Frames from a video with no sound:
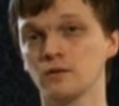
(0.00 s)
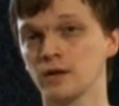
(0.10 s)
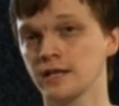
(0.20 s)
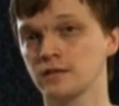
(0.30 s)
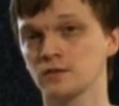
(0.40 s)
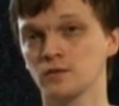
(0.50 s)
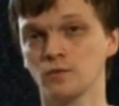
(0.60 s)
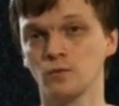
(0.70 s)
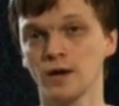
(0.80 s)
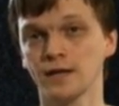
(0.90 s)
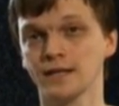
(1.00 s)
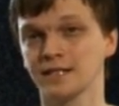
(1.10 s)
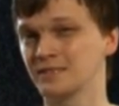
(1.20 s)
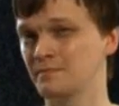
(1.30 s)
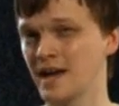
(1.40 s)
great red
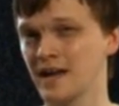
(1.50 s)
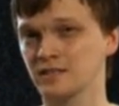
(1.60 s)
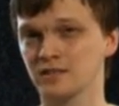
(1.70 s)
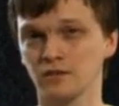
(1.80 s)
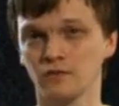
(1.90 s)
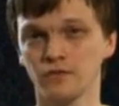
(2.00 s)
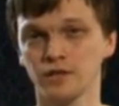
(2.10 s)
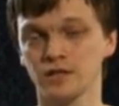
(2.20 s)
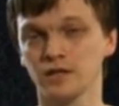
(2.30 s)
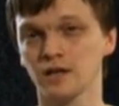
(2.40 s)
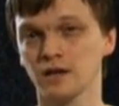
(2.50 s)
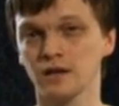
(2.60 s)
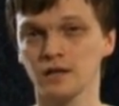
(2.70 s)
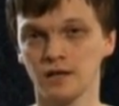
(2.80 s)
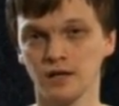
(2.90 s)
expanse of
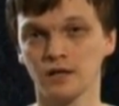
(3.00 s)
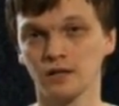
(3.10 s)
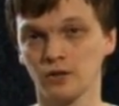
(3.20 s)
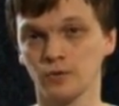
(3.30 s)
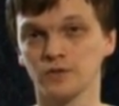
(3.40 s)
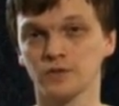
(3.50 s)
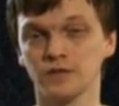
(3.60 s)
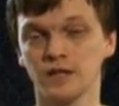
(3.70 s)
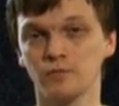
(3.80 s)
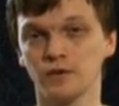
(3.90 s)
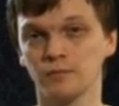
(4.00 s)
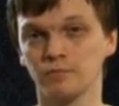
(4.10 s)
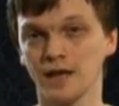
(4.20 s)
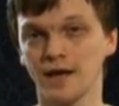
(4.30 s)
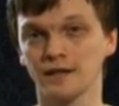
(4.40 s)
the closest neighboring
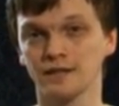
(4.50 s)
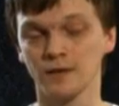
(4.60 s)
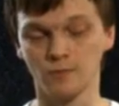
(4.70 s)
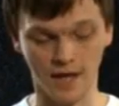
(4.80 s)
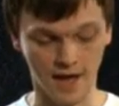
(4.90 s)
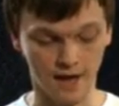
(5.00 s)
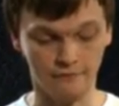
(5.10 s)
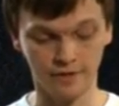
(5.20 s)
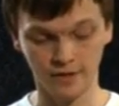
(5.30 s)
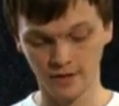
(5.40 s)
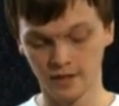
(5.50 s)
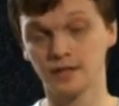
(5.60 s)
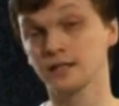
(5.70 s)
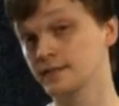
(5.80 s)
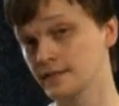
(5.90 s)
planet that we have.
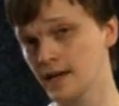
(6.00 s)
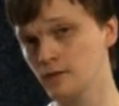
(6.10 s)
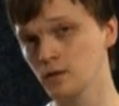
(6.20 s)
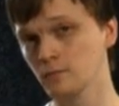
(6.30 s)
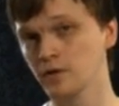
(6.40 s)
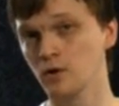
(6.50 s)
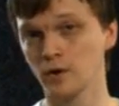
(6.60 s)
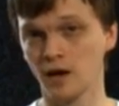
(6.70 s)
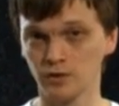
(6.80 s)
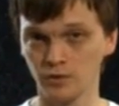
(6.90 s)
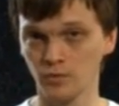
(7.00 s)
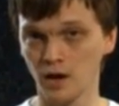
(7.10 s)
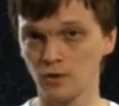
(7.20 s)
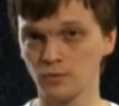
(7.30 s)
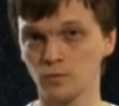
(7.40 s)
Instead, we'll be going
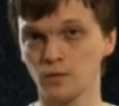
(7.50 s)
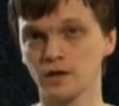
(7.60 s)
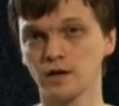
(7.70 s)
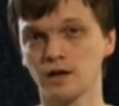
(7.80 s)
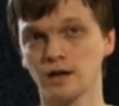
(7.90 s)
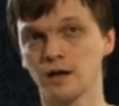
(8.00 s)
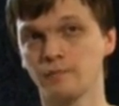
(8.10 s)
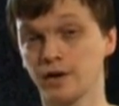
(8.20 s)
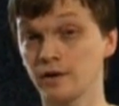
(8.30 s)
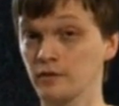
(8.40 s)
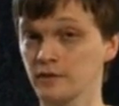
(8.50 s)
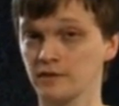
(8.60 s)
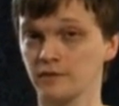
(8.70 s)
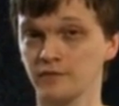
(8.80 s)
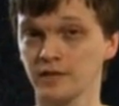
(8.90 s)
underground, where apparently
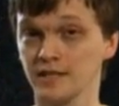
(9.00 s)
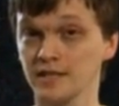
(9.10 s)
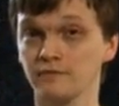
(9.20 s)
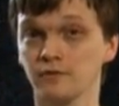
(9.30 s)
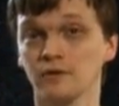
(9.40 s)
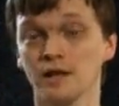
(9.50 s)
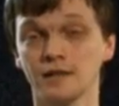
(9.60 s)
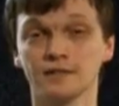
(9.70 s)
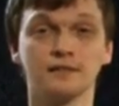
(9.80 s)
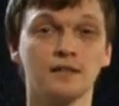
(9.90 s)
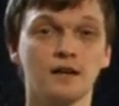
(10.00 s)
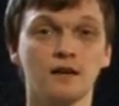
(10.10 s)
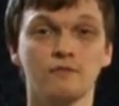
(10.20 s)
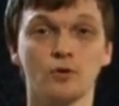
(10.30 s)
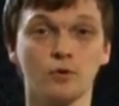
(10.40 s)
something evil has
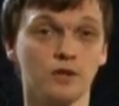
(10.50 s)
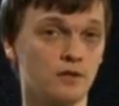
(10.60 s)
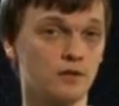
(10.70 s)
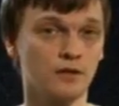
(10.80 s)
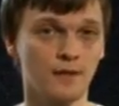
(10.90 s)
awoken.